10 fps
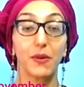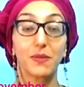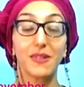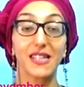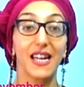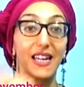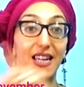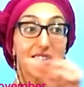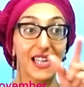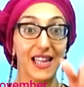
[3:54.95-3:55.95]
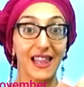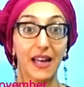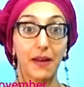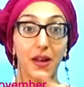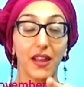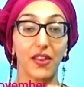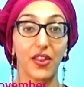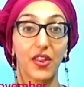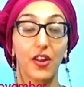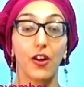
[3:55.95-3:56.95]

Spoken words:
which means it's in that month.